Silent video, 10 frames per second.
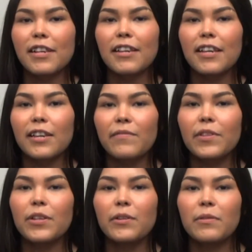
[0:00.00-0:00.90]
I can give to
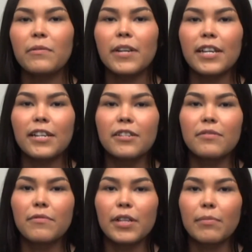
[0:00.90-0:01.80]
you is
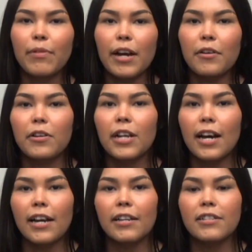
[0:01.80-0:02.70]
really
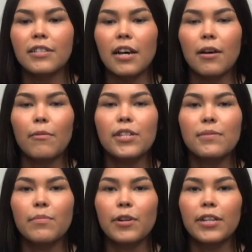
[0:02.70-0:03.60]
prioritize what's
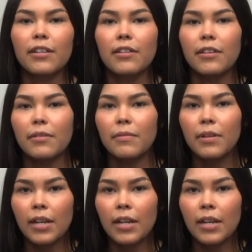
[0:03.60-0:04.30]
important to you.